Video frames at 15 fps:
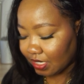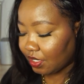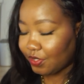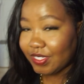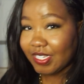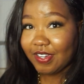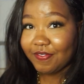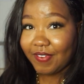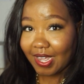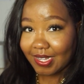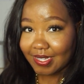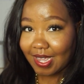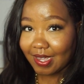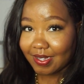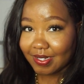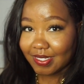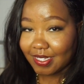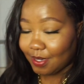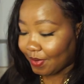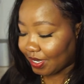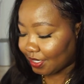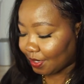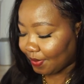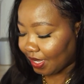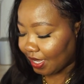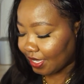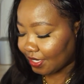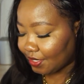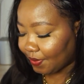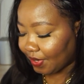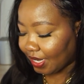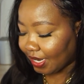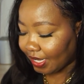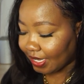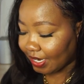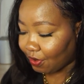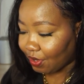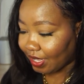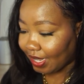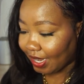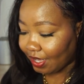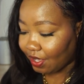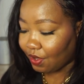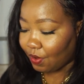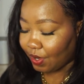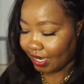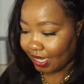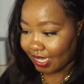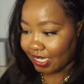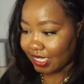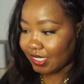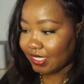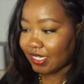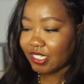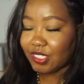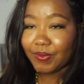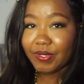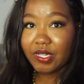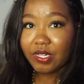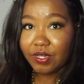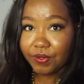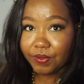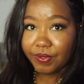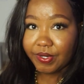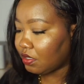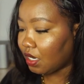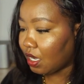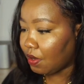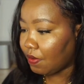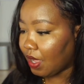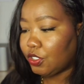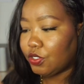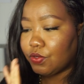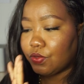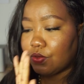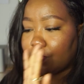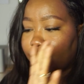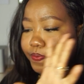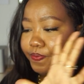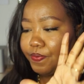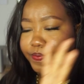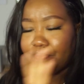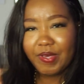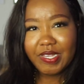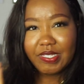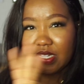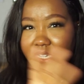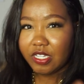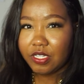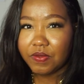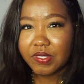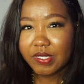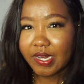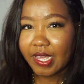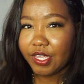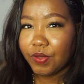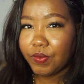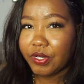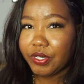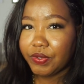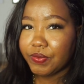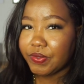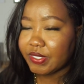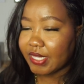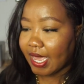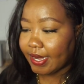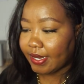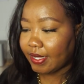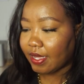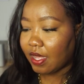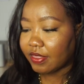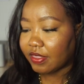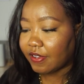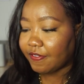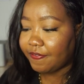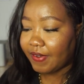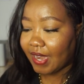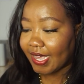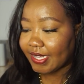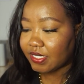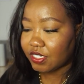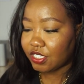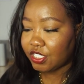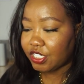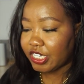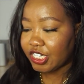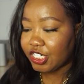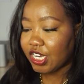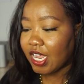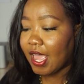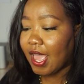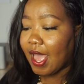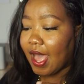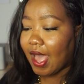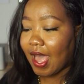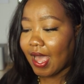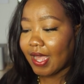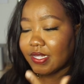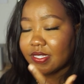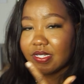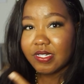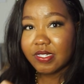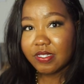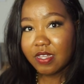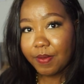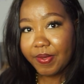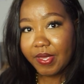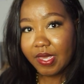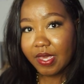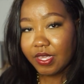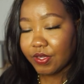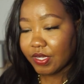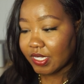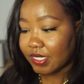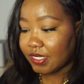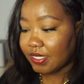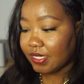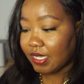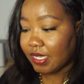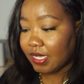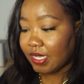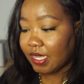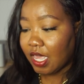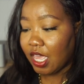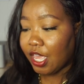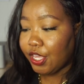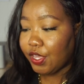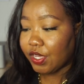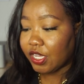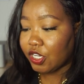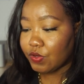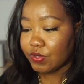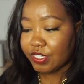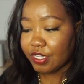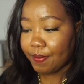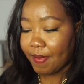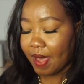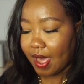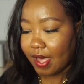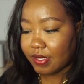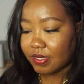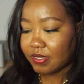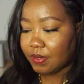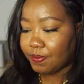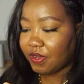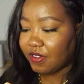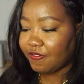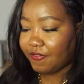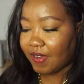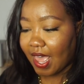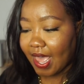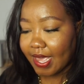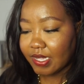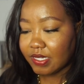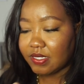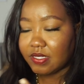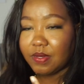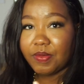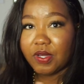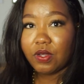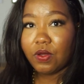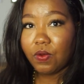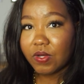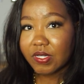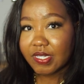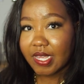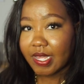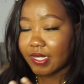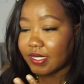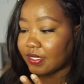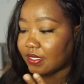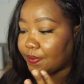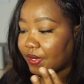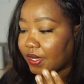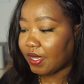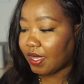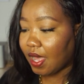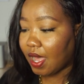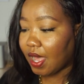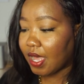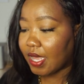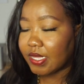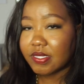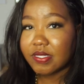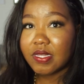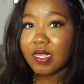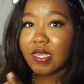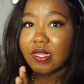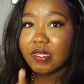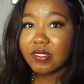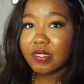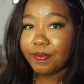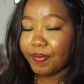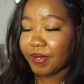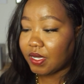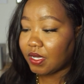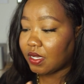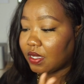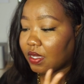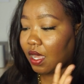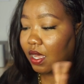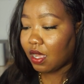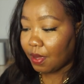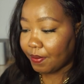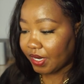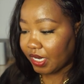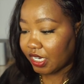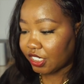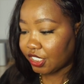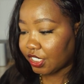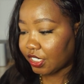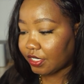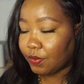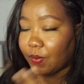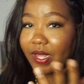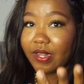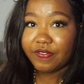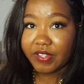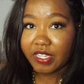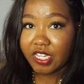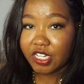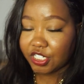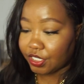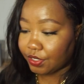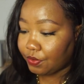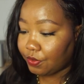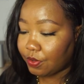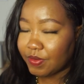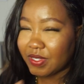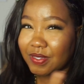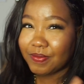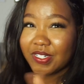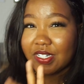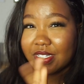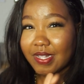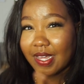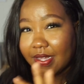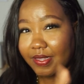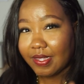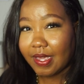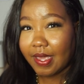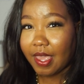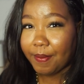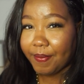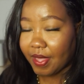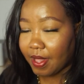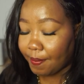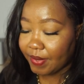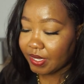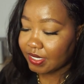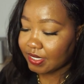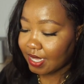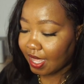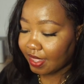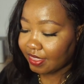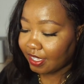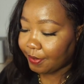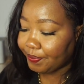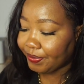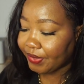you see the flight icon to the bottom here. So we click on it, it will load. Now you basically use it like you would use any other flight search. And to the top here, you can see you can use your miles to book flights, to book hotels, to book cars, to book accommodation, well, vacation homes, which is like the Airbnb style thing.